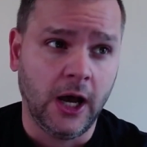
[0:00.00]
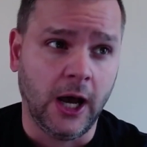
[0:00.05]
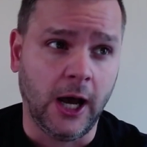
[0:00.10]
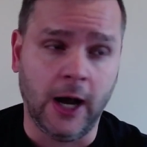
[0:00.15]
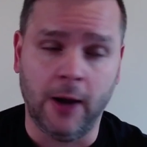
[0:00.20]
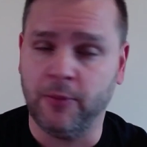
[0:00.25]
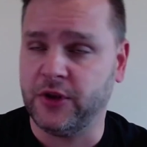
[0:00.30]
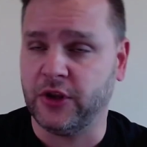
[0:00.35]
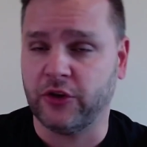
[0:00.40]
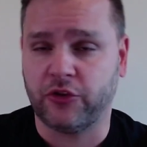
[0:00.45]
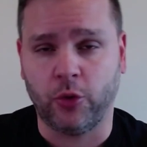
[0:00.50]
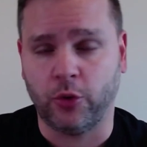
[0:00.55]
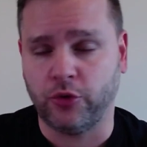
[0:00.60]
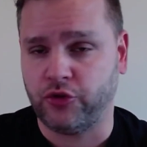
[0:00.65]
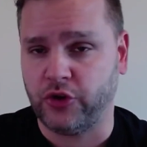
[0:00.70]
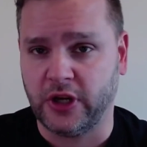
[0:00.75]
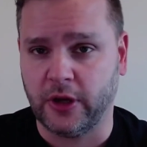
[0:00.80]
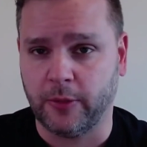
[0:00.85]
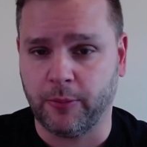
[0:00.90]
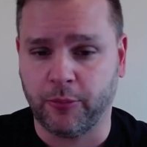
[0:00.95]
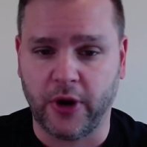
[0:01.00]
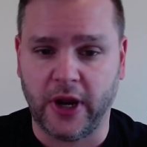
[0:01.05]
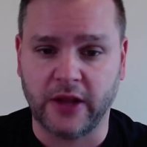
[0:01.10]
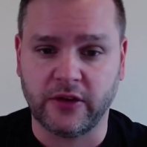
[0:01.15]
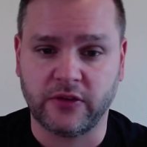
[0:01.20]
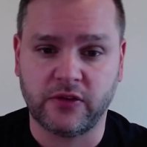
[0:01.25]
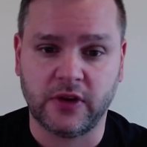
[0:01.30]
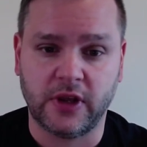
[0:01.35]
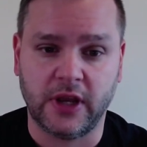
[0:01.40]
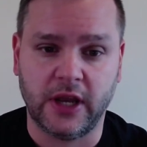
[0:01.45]
The Associated
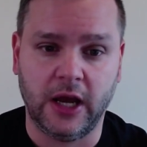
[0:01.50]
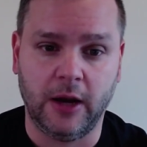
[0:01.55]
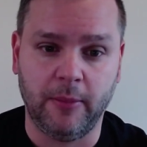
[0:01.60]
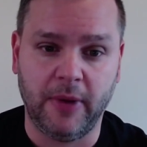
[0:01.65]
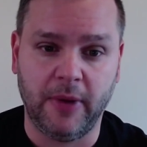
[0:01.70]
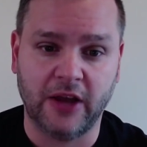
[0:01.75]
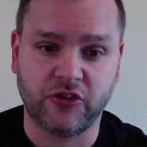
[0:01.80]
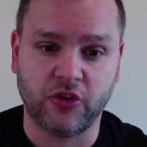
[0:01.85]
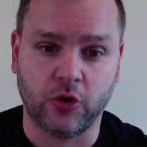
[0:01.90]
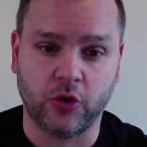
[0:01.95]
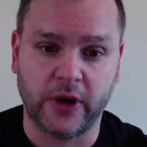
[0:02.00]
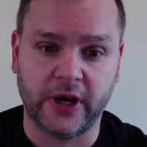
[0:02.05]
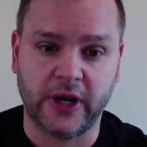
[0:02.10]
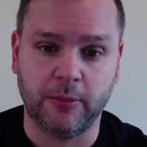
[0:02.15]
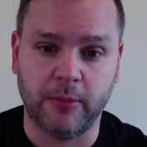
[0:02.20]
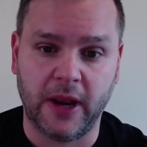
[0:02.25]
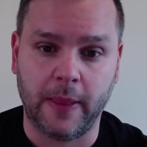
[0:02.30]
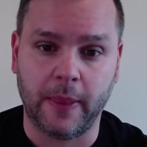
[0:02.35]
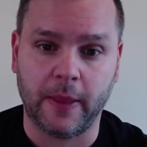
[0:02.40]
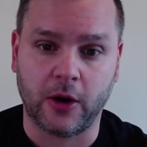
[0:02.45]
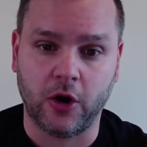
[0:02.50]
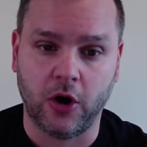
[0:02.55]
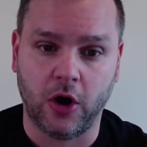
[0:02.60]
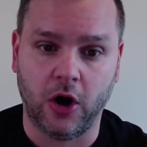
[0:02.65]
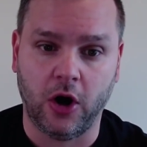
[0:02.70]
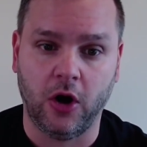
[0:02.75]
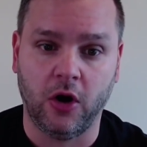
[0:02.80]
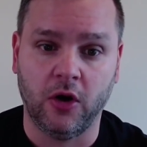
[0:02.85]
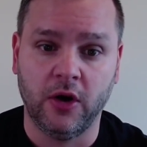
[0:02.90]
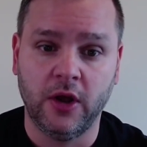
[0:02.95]
Press has already made the
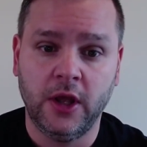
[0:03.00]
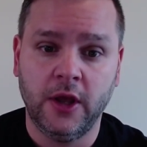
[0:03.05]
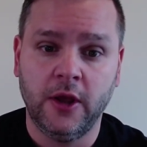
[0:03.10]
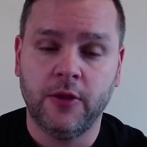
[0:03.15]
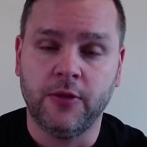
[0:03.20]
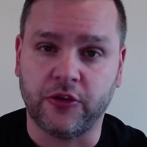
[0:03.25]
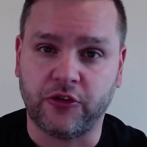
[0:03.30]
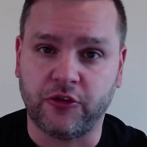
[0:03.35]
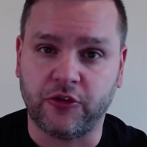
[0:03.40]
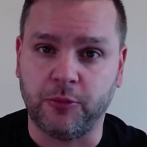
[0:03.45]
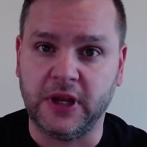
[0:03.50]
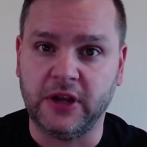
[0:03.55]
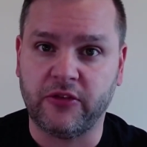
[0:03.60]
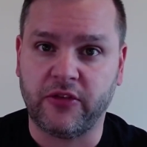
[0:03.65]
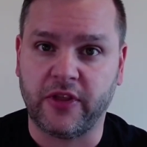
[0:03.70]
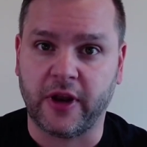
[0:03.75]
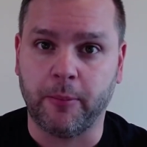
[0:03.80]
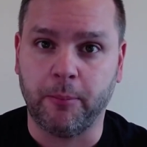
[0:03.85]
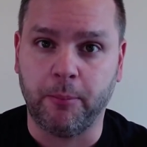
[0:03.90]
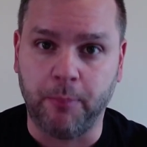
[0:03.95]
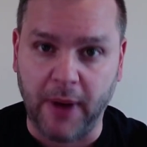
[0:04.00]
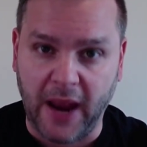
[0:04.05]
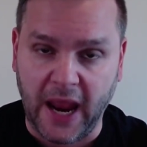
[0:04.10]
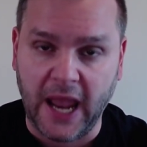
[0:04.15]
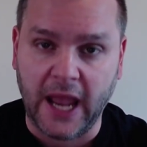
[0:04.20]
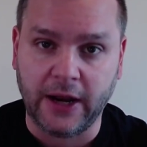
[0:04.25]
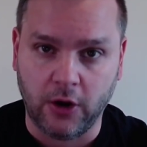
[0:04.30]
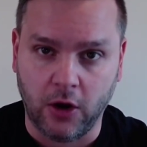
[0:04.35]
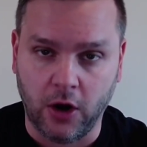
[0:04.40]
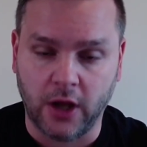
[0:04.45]
call. This means that a
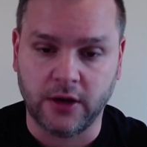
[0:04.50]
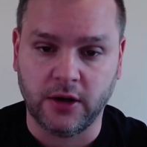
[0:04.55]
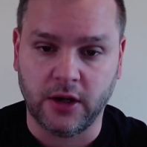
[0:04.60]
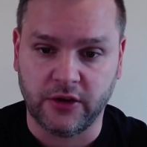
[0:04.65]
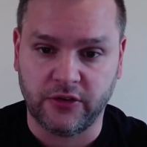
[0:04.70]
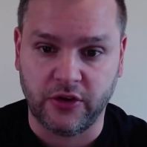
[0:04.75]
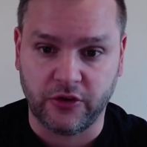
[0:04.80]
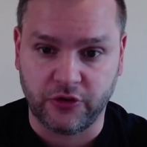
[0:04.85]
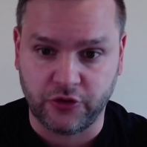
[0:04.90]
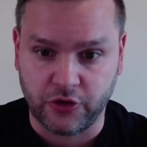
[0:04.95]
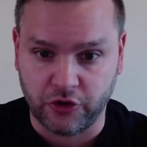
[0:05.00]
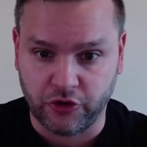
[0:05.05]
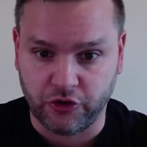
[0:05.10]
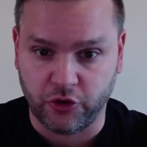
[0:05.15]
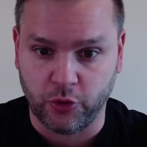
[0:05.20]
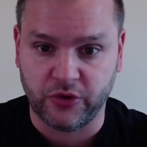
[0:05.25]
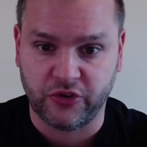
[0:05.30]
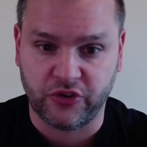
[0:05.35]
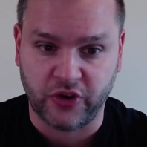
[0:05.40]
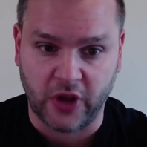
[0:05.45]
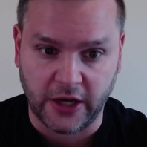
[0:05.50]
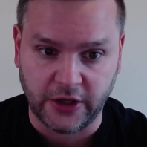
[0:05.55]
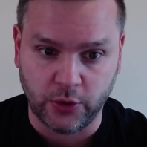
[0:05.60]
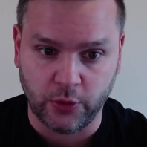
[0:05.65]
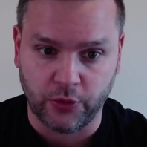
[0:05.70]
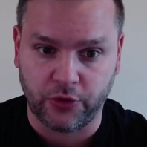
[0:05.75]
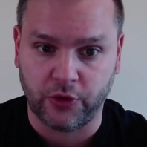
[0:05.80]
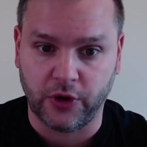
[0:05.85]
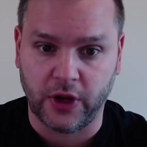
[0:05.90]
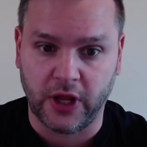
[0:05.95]
ban on assisted suicide,
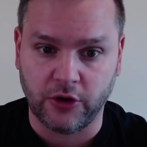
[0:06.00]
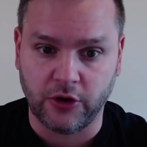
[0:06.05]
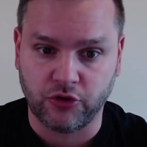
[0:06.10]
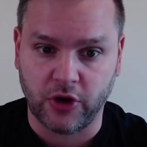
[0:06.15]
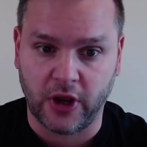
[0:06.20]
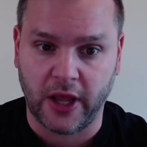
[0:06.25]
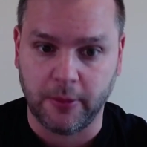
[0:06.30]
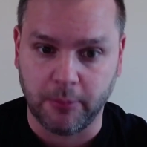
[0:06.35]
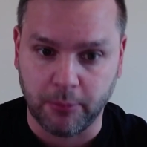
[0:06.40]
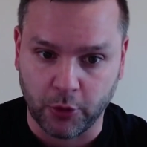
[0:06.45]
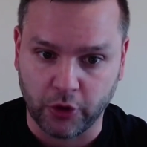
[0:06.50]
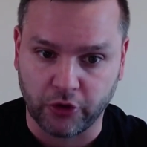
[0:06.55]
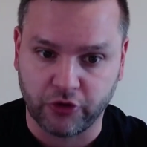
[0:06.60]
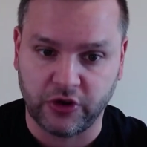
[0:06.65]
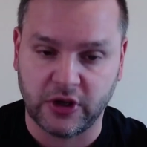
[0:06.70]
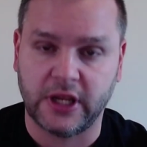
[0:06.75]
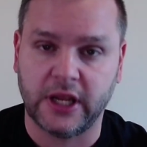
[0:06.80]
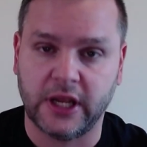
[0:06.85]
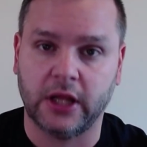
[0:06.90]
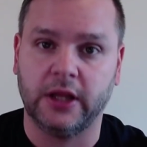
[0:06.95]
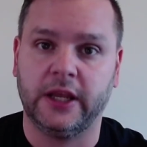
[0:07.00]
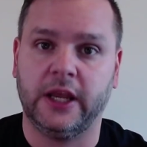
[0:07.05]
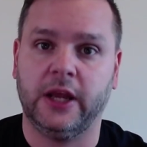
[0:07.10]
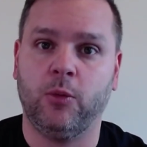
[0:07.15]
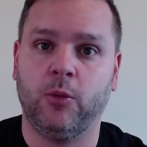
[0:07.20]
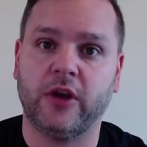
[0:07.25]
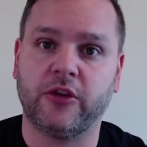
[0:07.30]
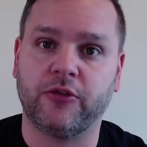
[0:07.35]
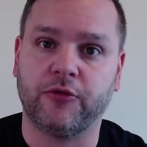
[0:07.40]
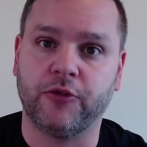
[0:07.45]
euthanasia, and mercy killing in
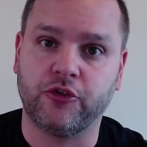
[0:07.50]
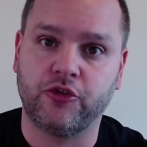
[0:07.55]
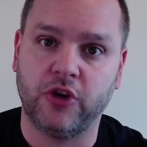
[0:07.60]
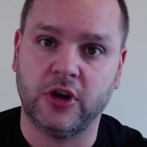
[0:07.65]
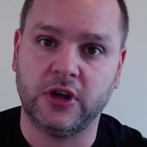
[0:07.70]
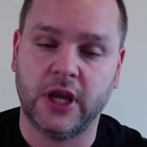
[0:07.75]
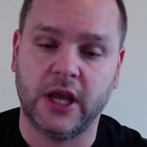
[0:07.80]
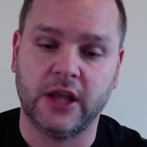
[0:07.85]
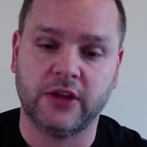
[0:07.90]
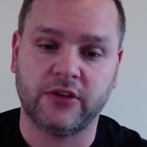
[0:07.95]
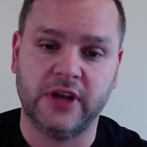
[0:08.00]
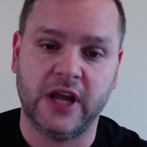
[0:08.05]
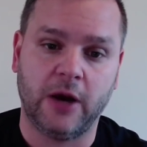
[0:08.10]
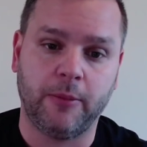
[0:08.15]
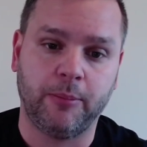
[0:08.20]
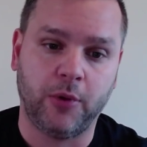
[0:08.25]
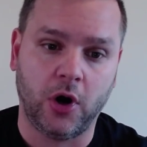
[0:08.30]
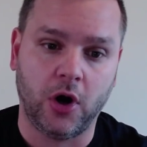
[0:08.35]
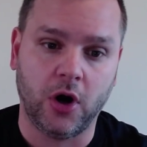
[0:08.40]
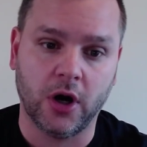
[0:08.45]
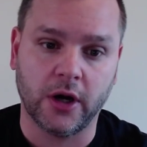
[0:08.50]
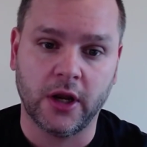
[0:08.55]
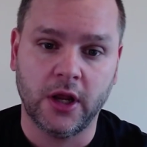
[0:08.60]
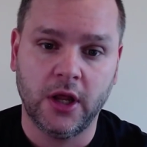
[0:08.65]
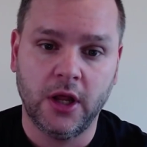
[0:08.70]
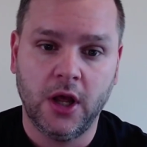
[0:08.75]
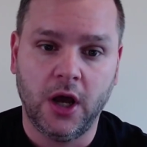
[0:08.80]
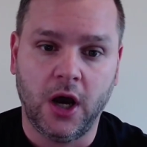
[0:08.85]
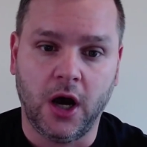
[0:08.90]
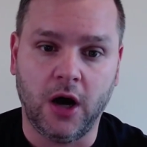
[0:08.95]
West Virginia is now part
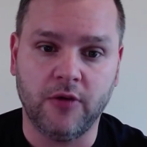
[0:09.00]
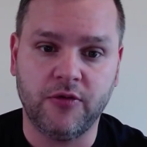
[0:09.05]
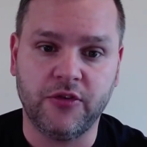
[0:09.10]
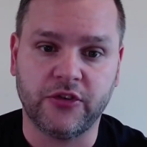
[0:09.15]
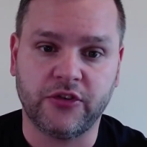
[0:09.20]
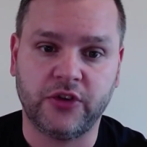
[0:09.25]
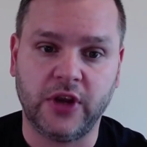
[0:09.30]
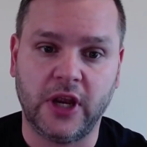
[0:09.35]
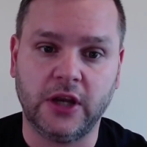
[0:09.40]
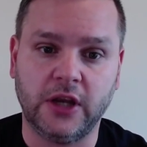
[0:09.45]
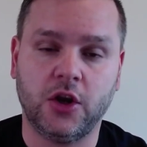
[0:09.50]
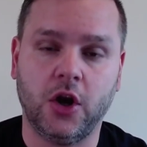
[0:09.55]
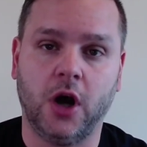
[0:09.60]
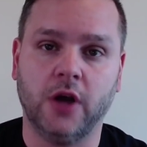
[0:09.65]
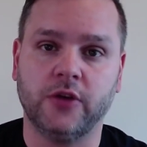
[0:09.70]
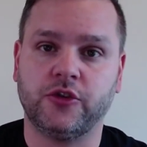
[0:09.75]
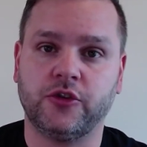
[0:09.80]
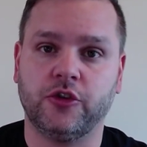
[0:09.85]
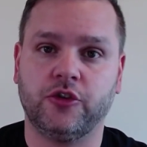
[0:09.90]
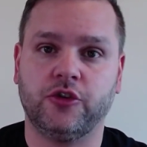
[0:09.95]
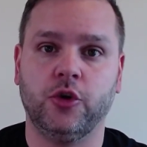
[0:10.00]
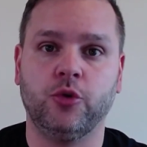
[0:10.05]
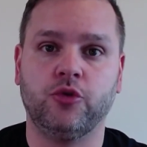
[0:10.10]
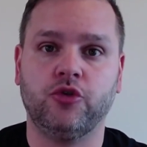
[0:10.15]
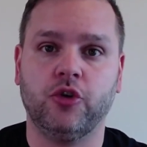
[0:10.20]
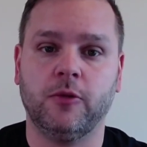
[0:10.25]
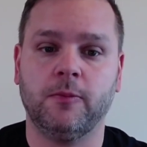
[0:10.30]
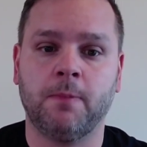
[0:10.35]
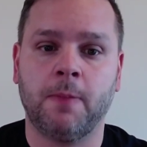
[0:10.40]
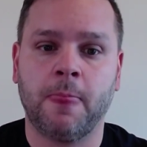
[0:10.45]
of the state
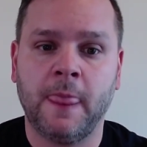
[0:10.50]
constitution.